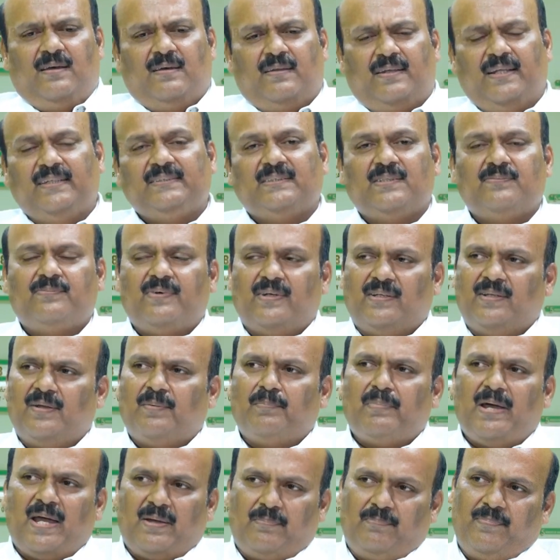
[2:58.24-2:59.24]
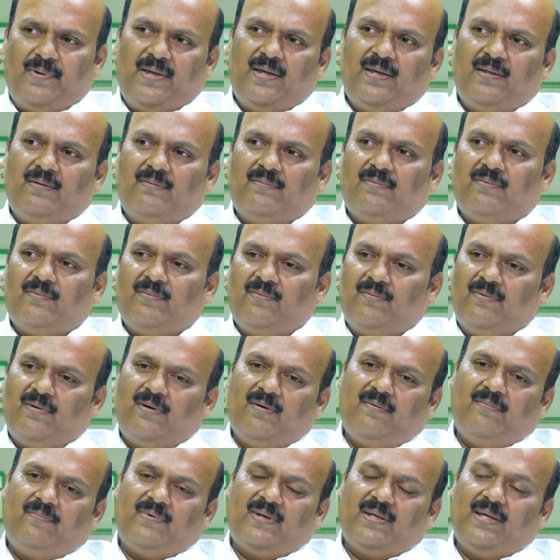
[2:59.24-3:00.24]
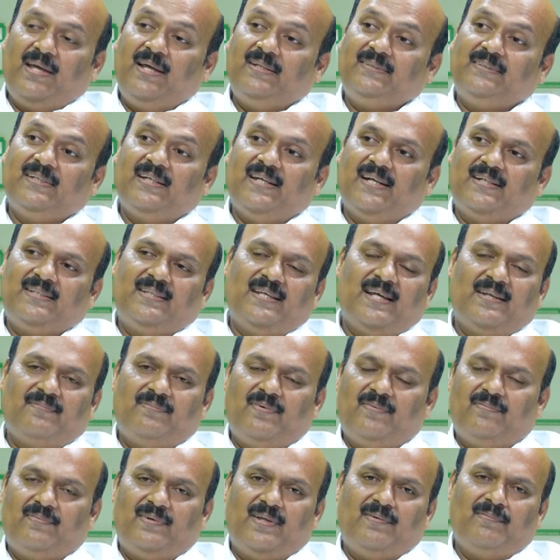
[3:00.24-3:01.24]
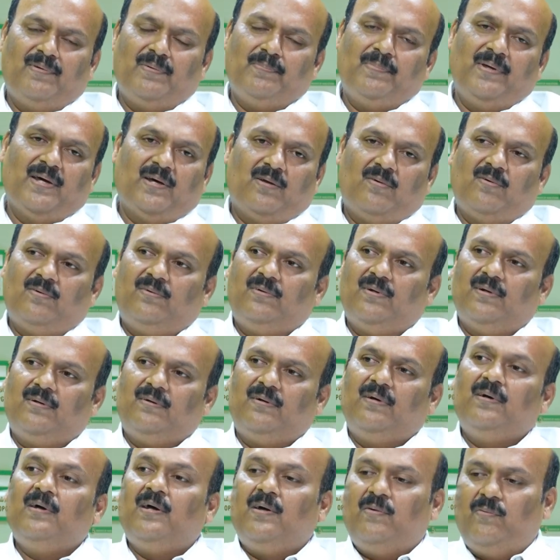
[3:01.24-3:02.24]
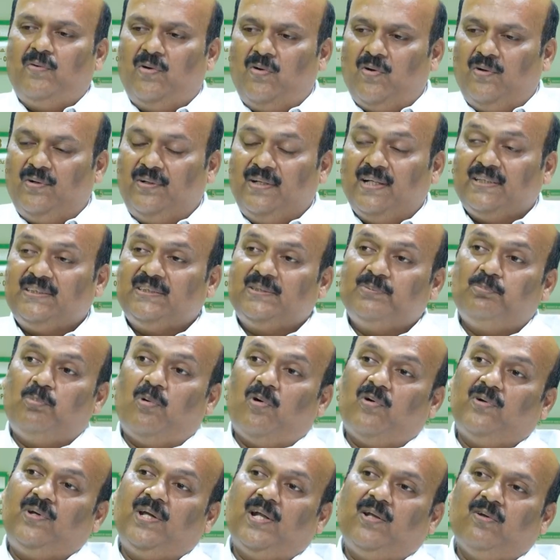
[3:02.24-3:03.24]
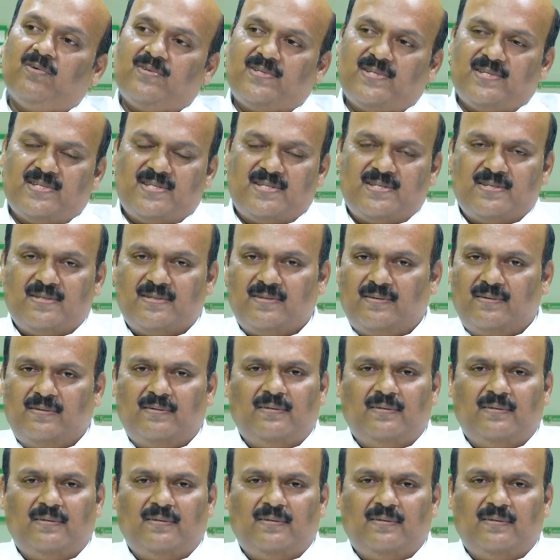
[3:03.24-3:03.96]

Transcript: reason for the back pain for age greater than 50 will be around, we call it as spondylosis.